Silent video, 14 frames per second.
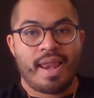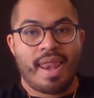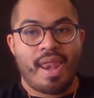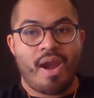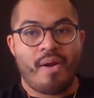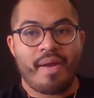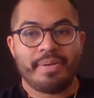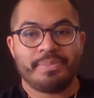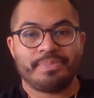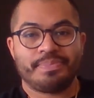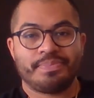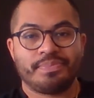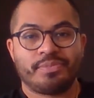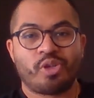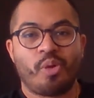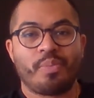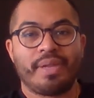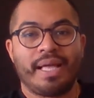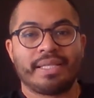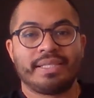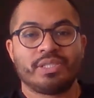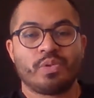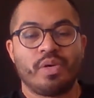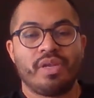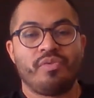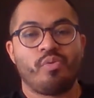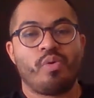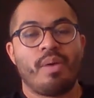All right. So hope you like this one. If
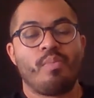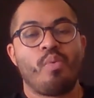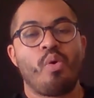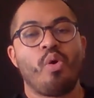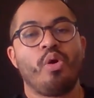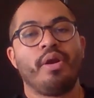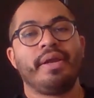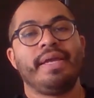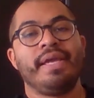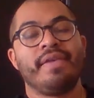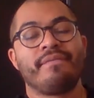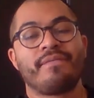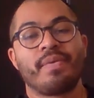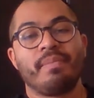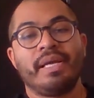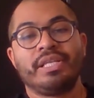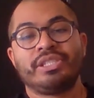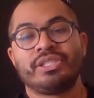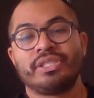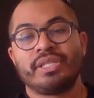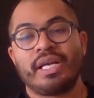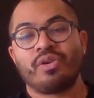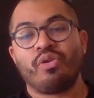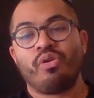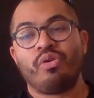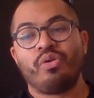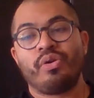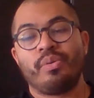you want more information, I
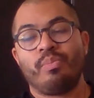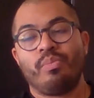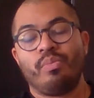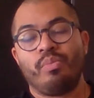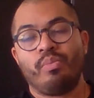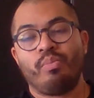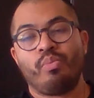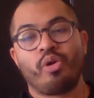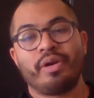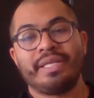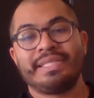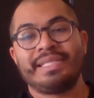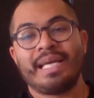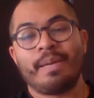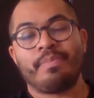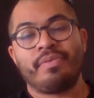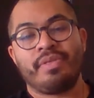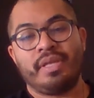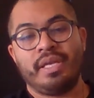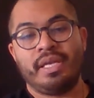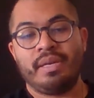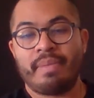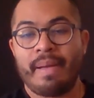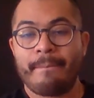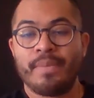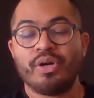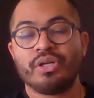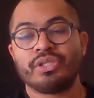go more in depth in my
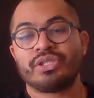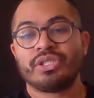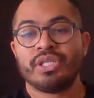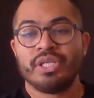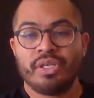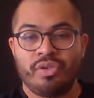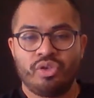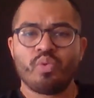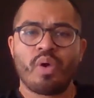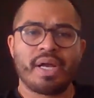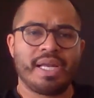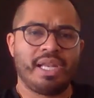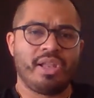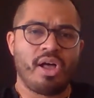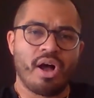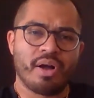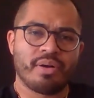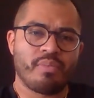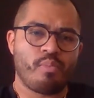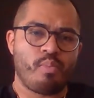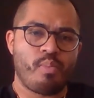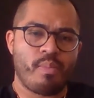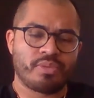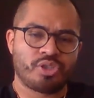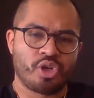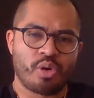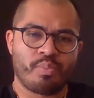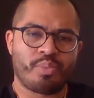books. You want a
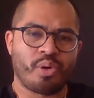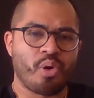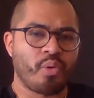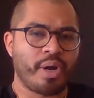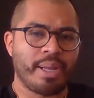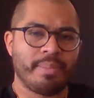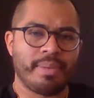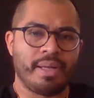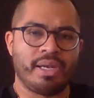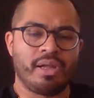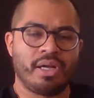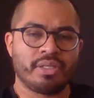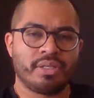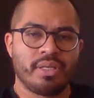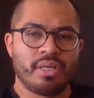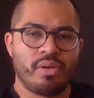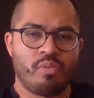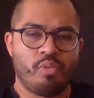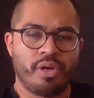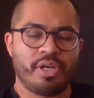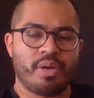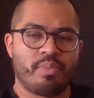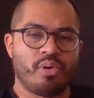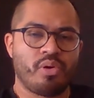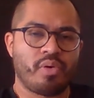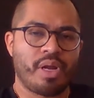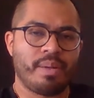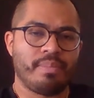long-term program, a long one-year
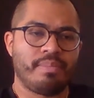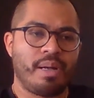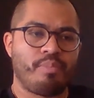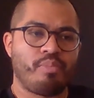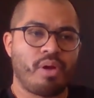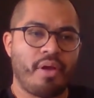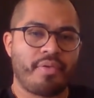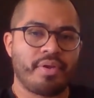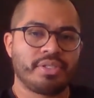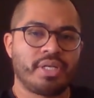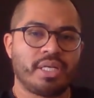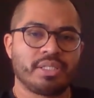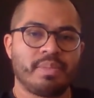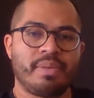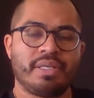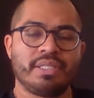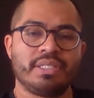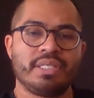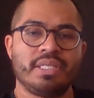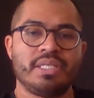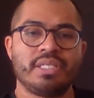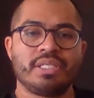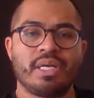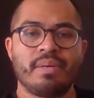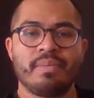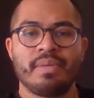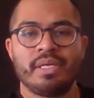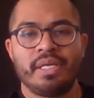program. Bob Proctor talks about this in his
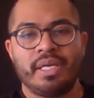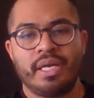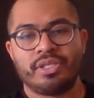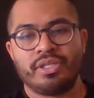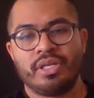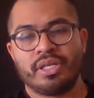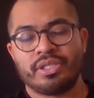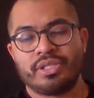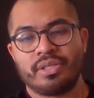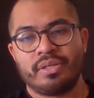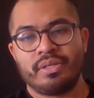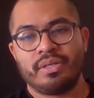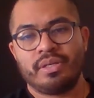introduction.